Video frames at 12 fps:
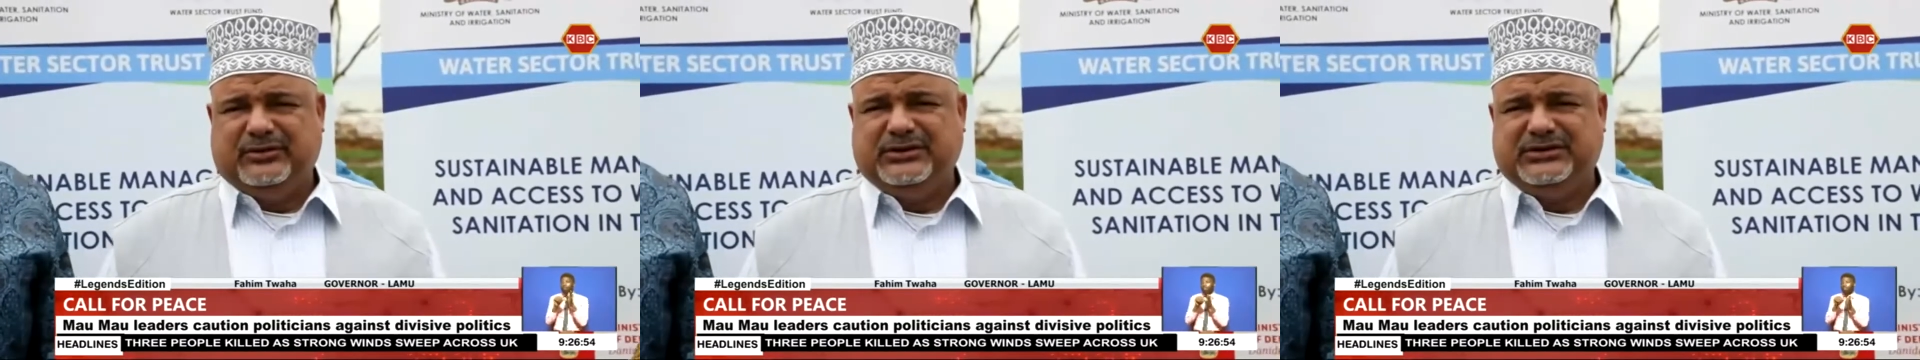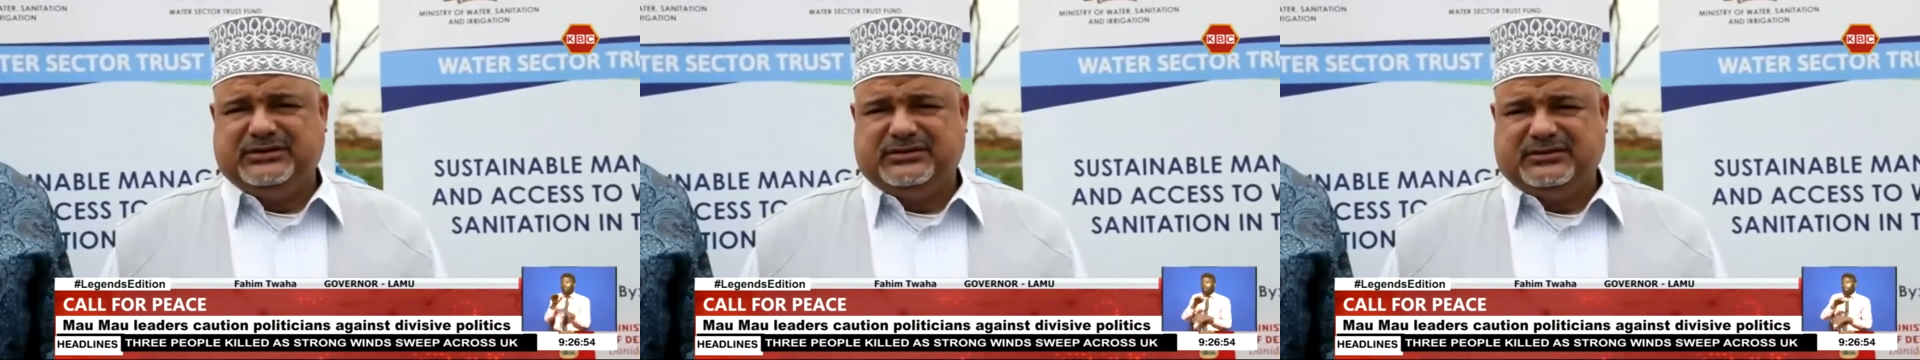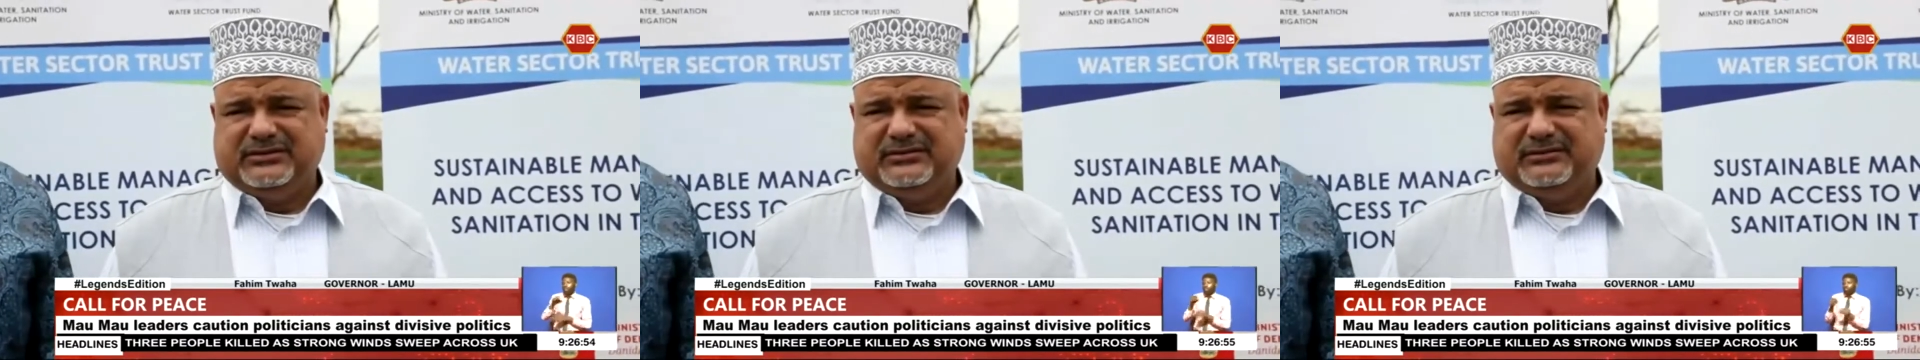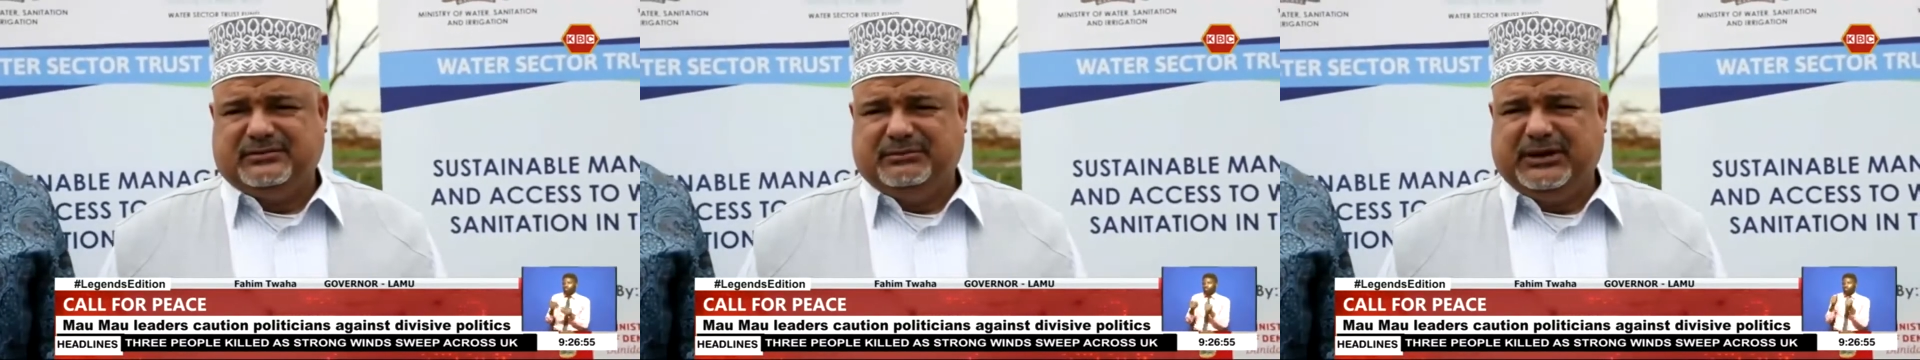will
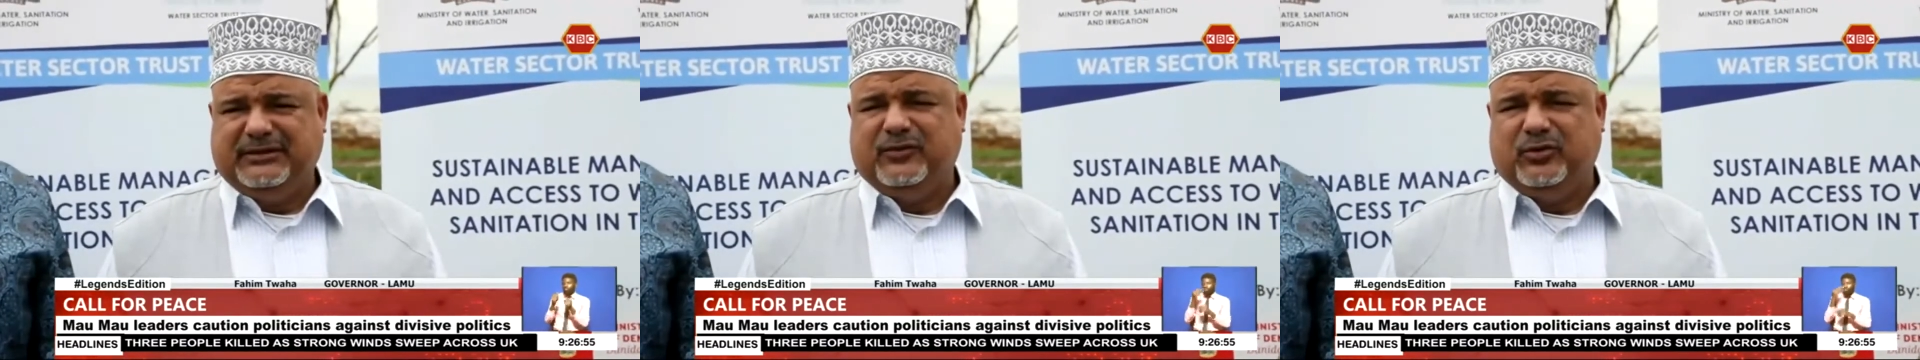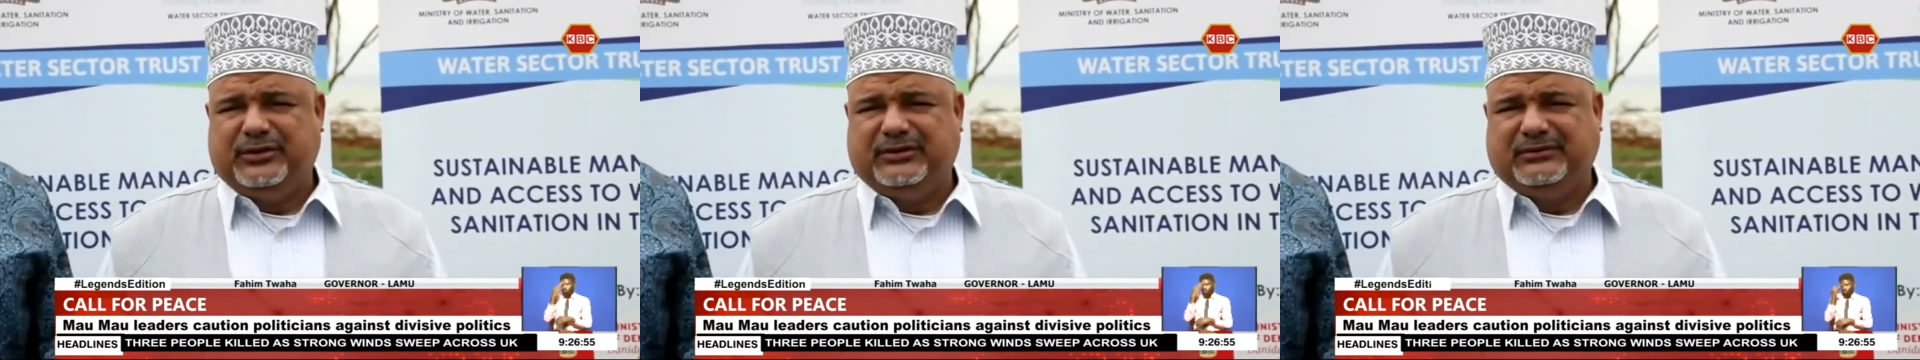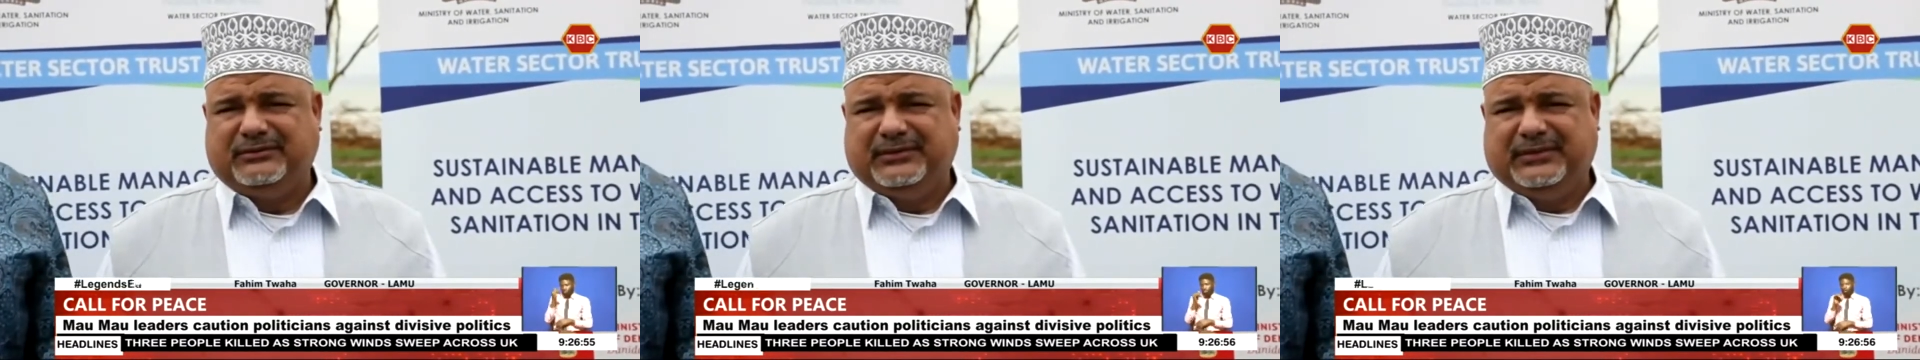increase manifold,